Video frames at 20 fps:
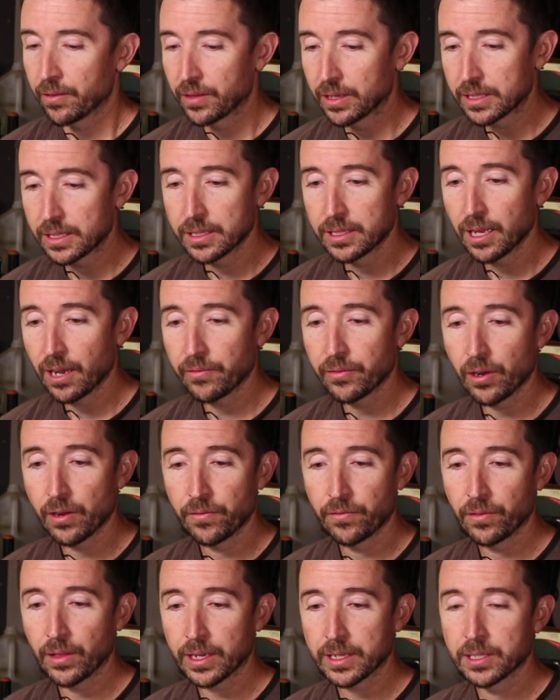This is not
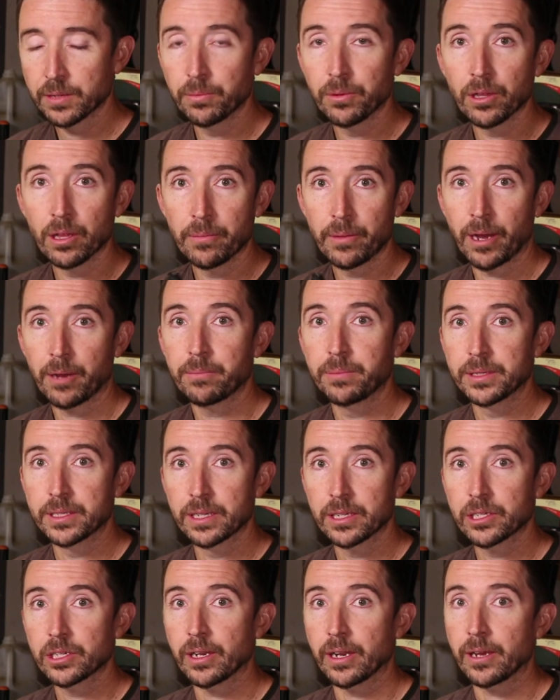very flexible about
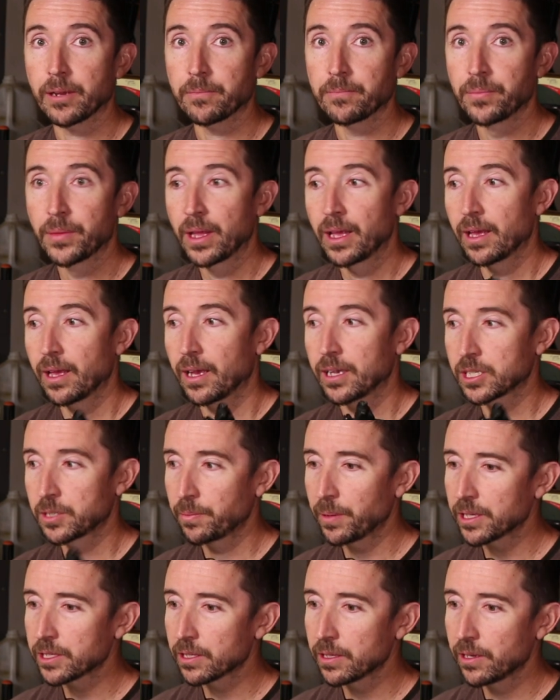positioning,
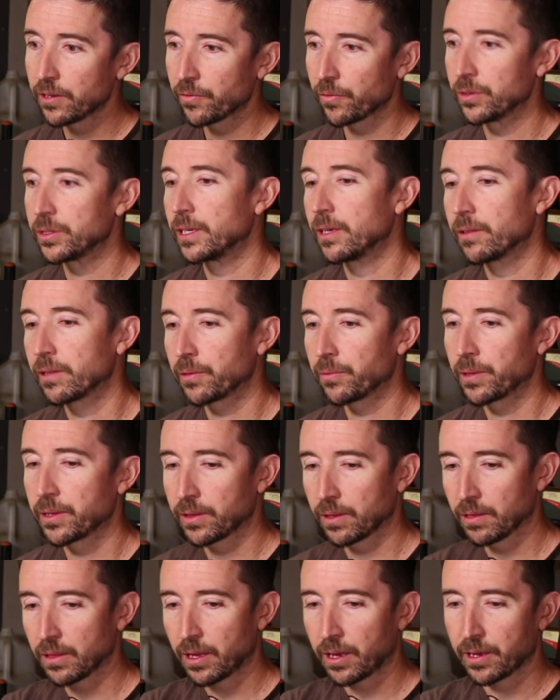especially if we're dealing
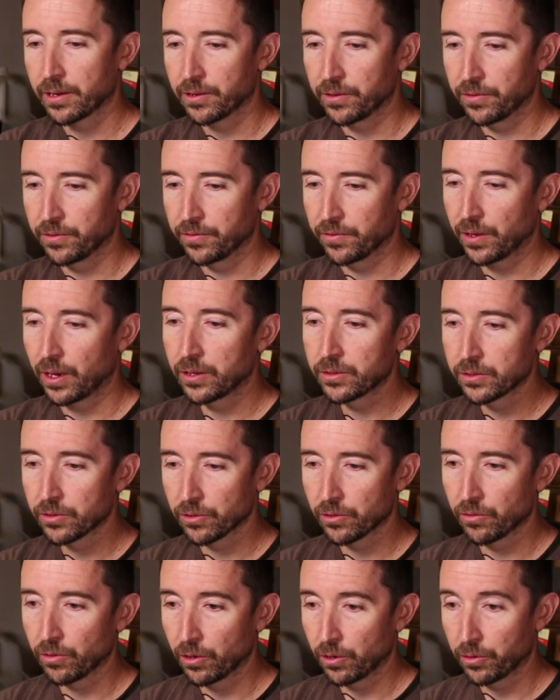with a lot of
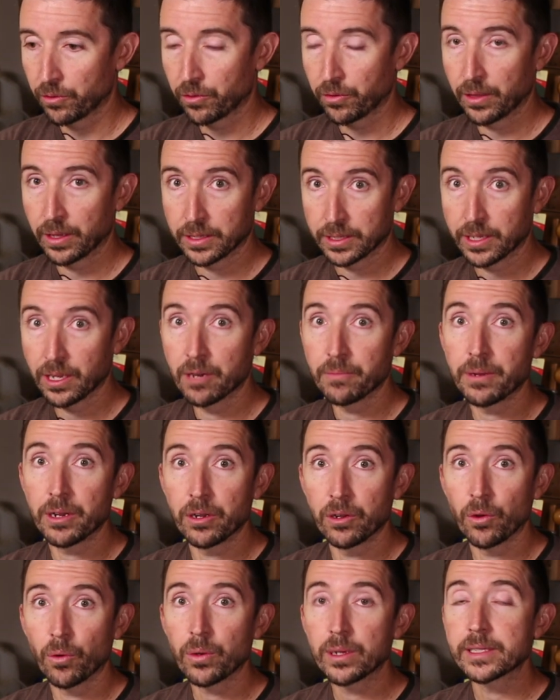undergrowth that's going to be
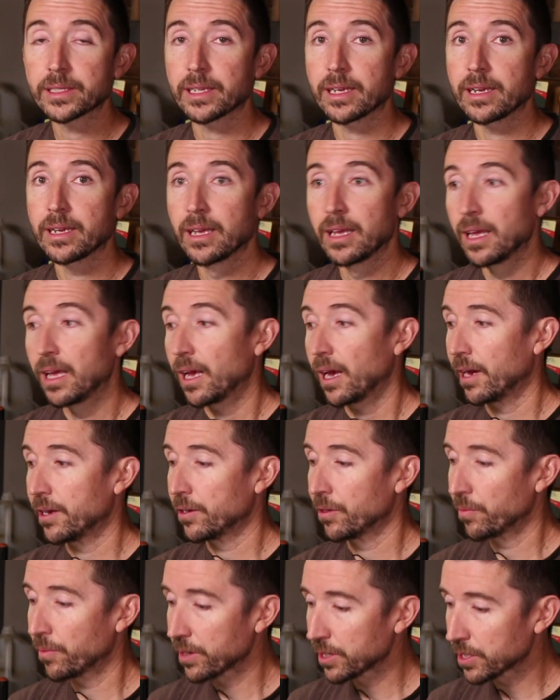noisy.
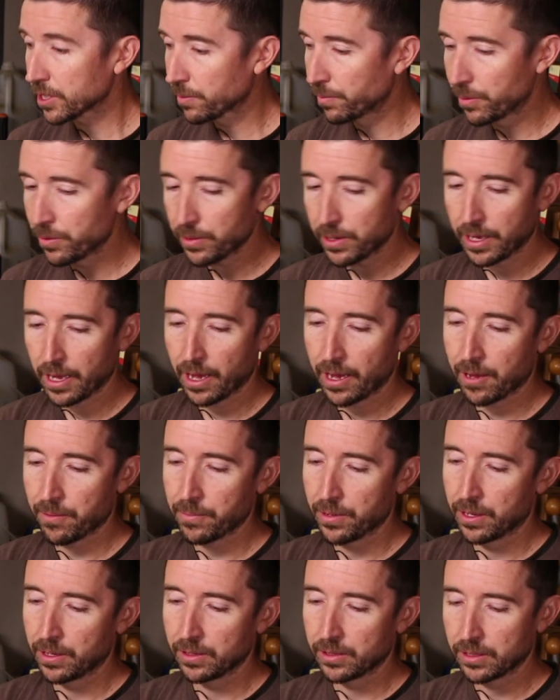I don't want to spook
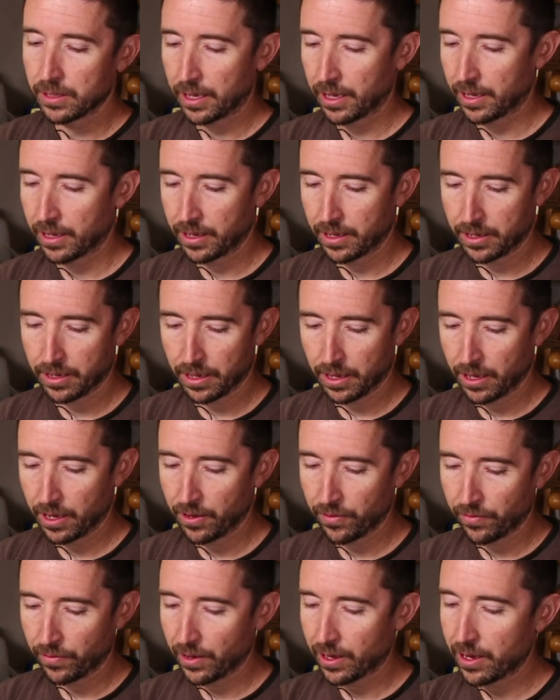game, and
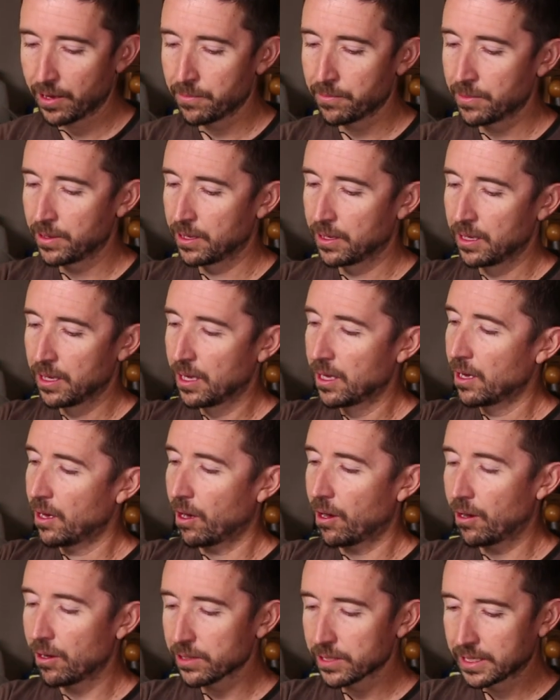if I'm
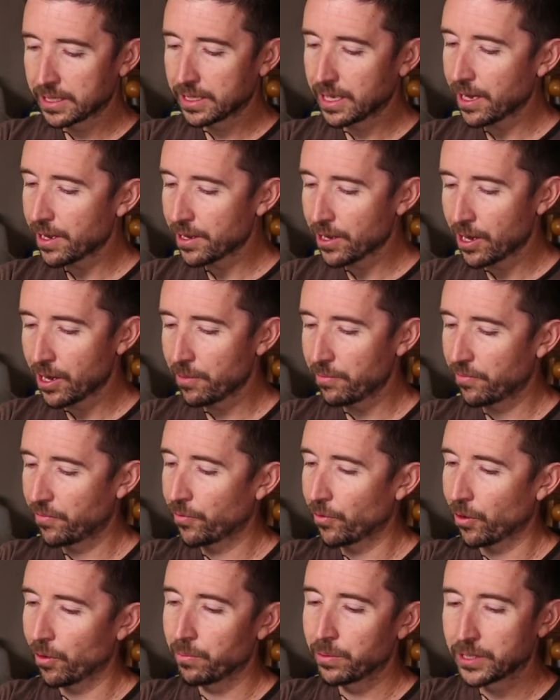all set up
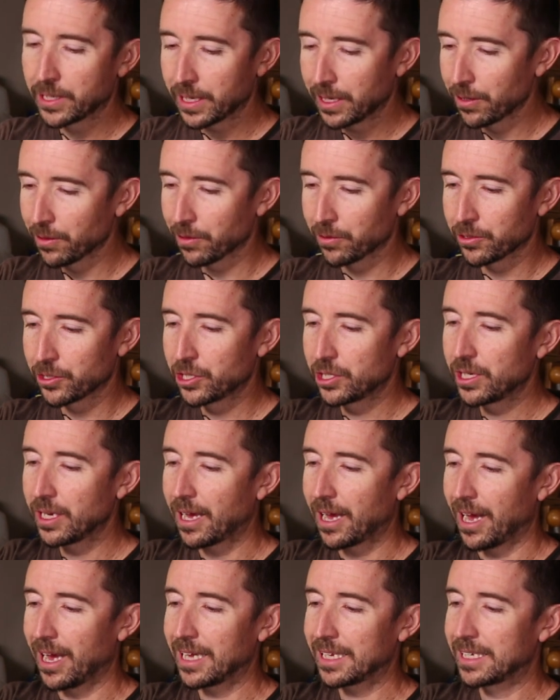for a particular
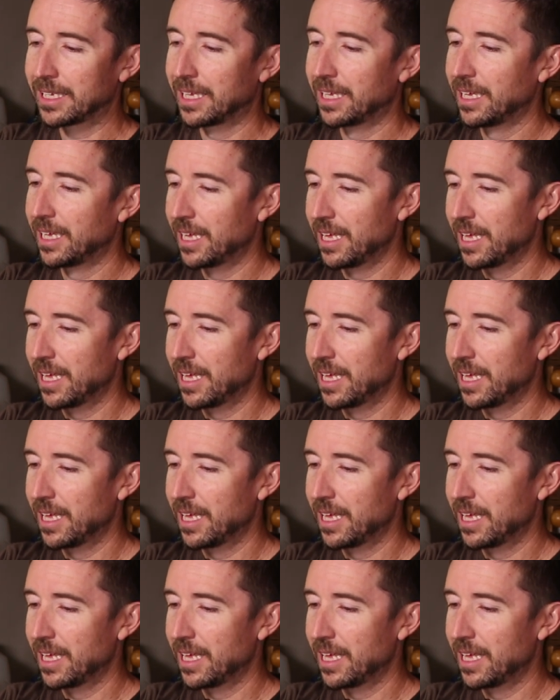shot,